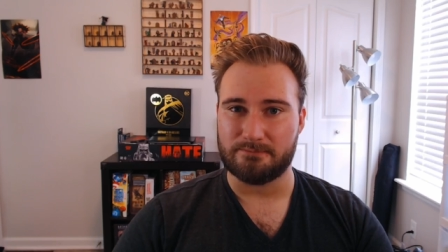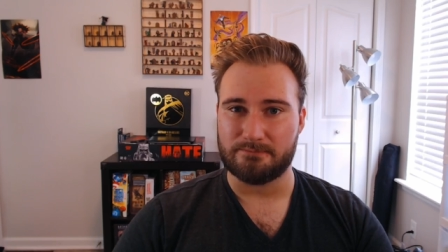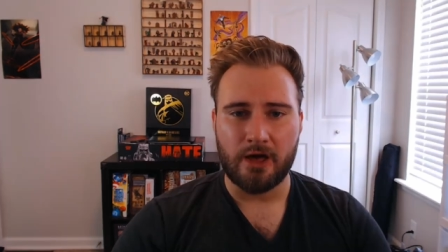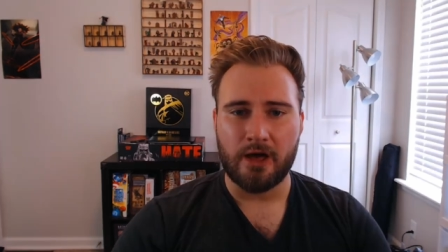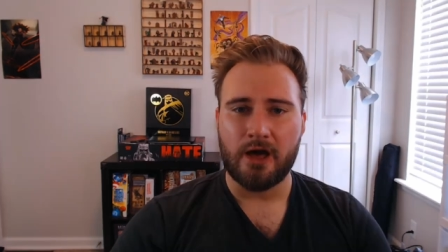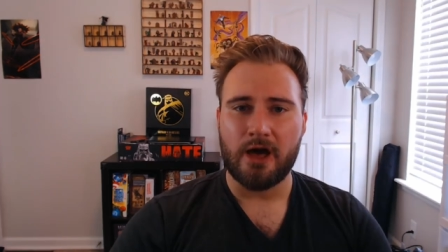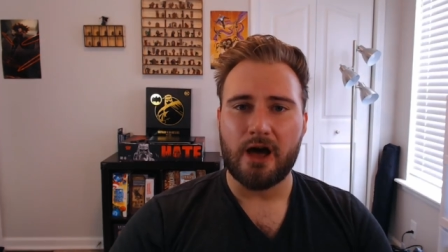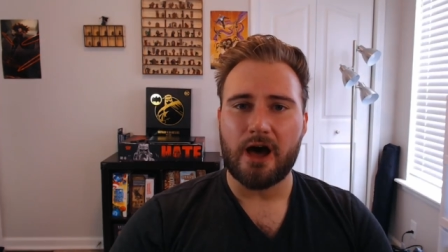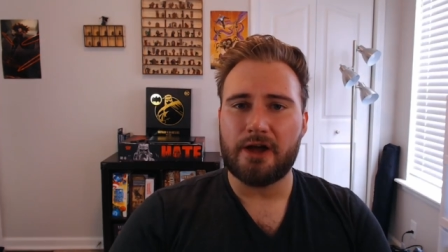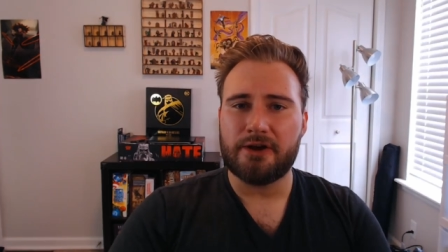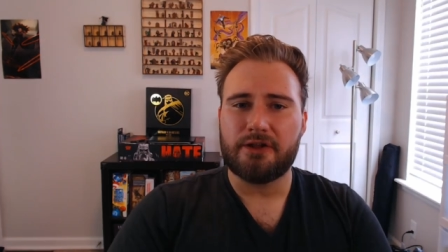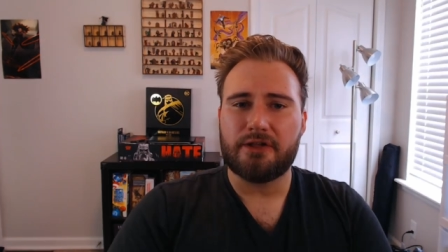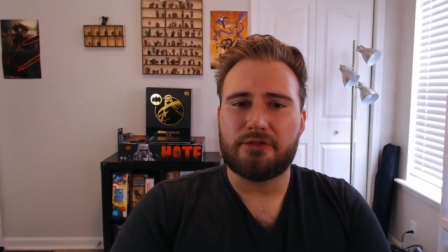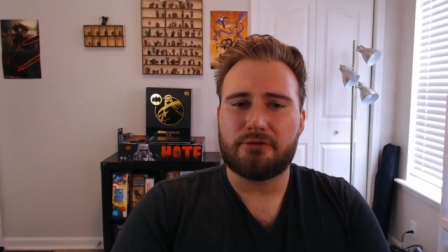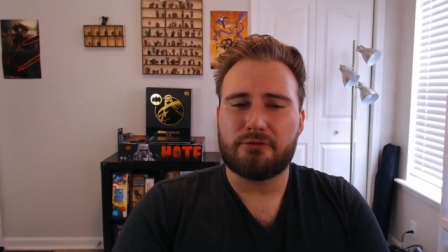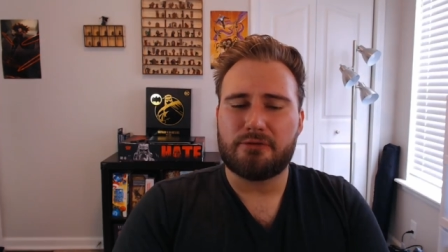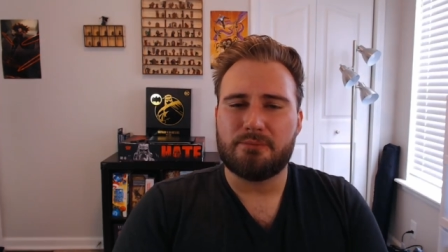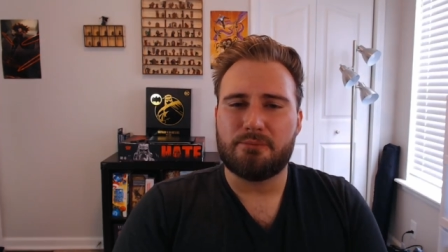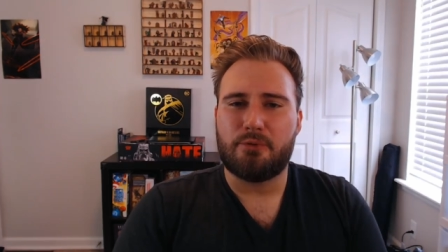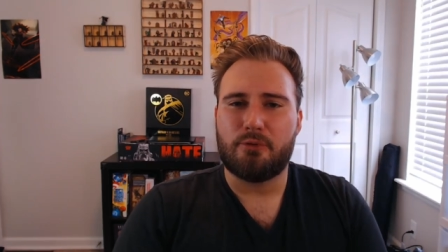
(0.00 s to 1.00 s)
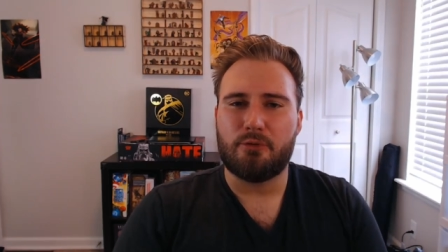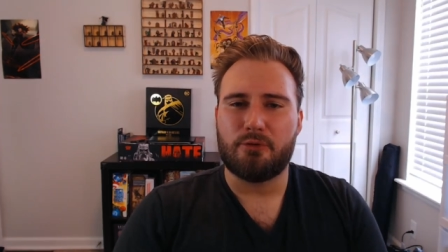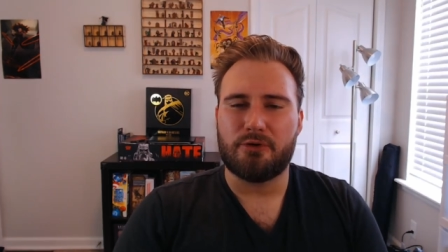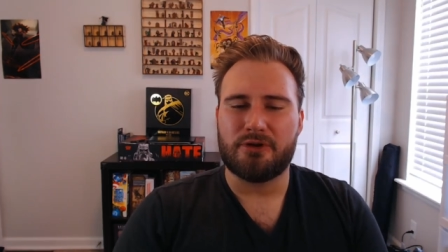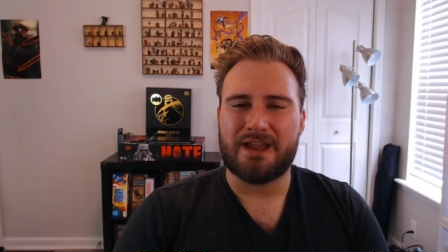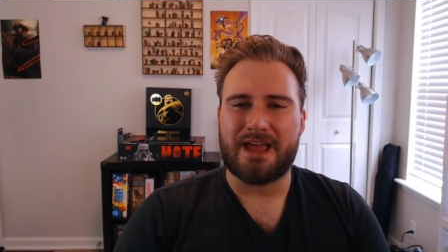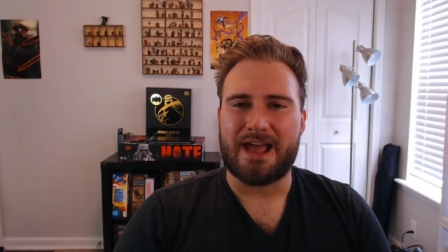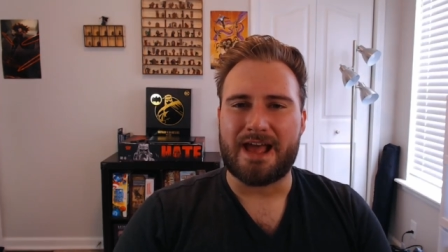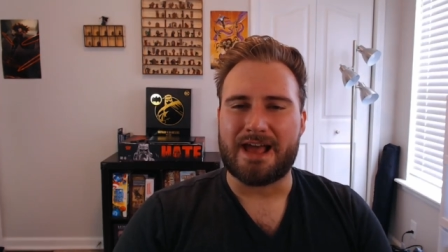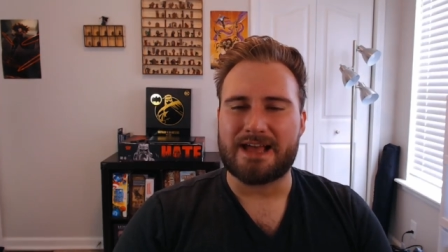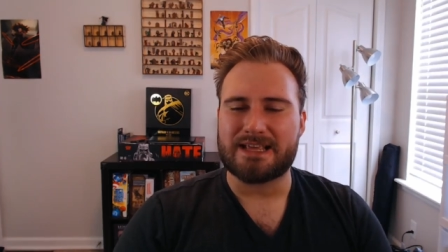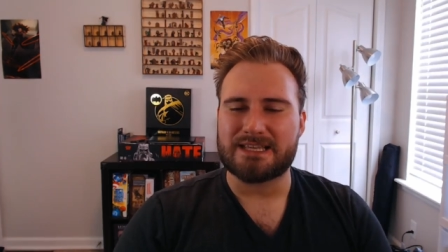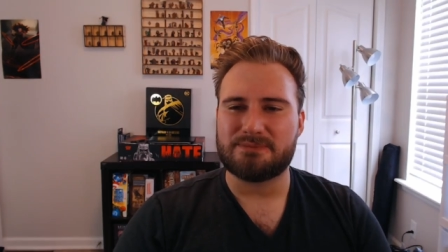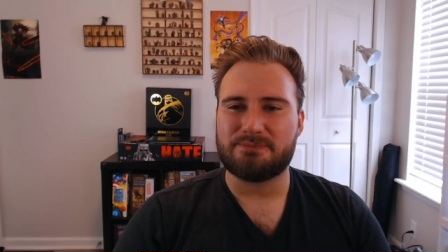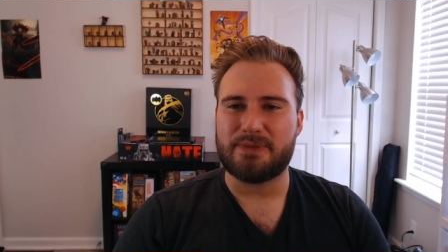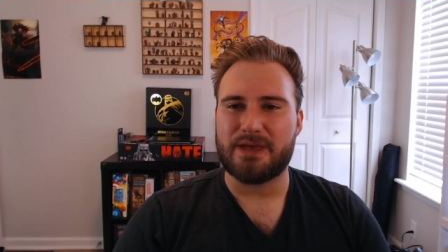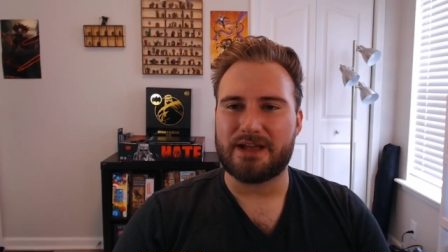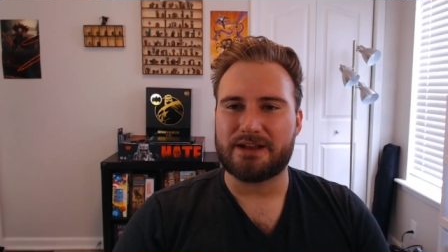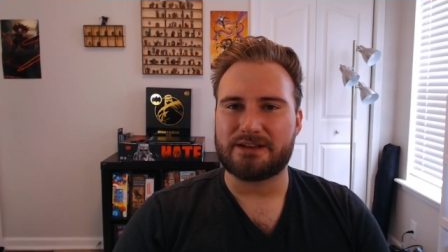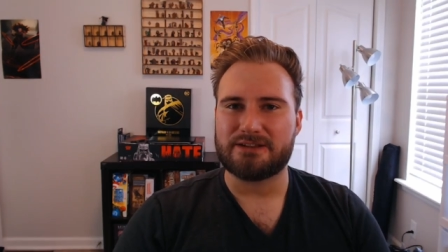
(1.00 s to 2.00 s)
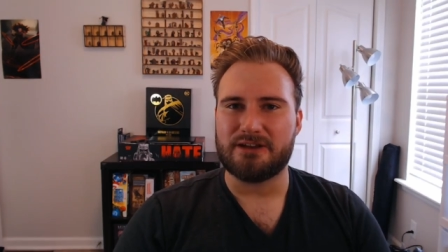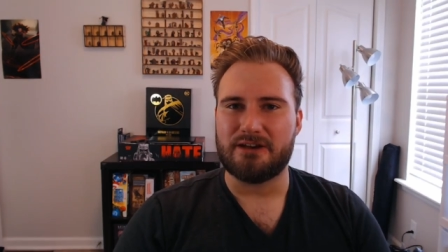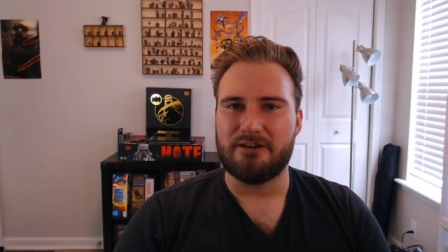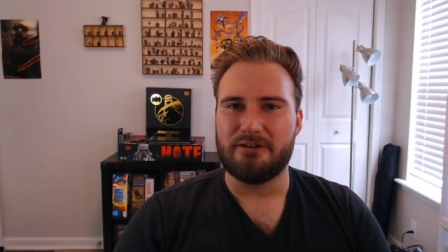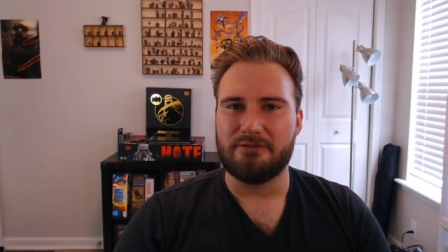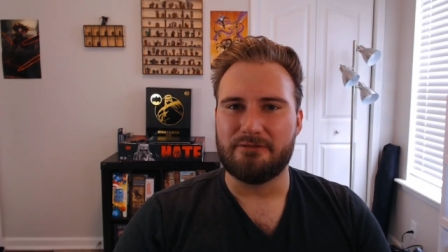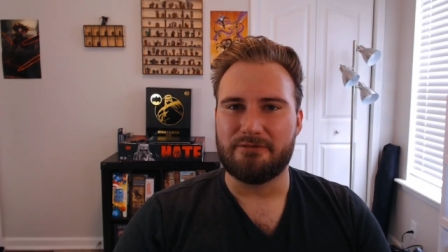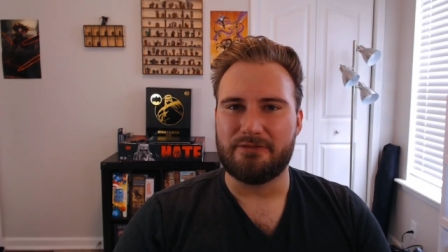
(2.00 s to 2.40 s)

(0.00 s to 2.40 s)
Another important aspect of